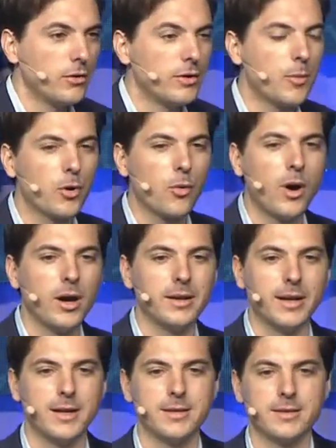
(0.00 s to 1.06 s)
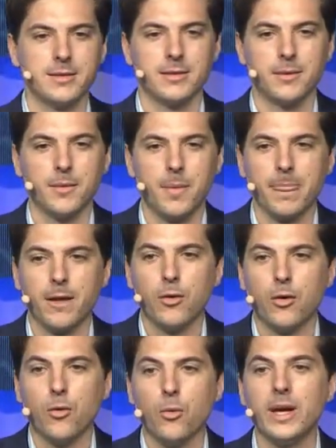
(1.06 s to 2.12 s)
Number one is,
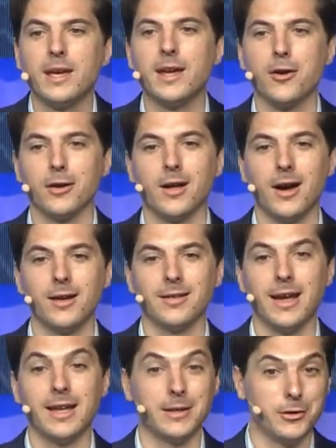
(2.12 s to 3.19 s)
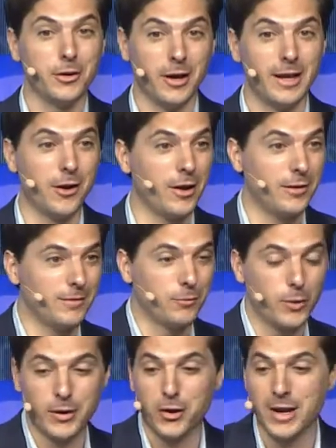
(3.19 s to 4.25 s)
we hear a lot, and
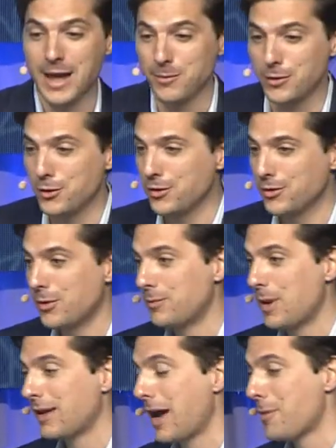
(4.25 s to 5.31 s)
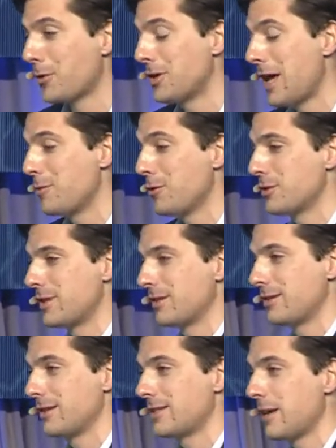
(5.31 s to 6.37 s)
with our name, with Bain Capital name used
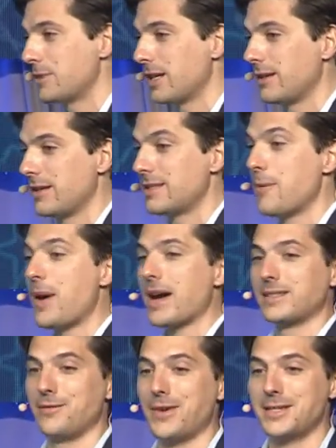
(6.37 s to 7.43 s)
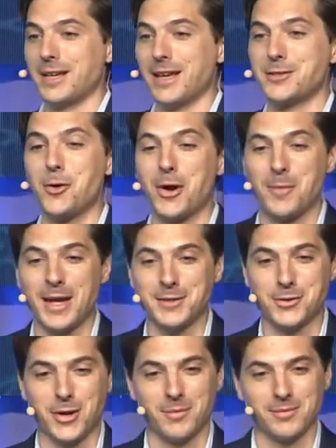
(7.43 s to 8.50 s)
into the same sentence, impact investing is going mainstream.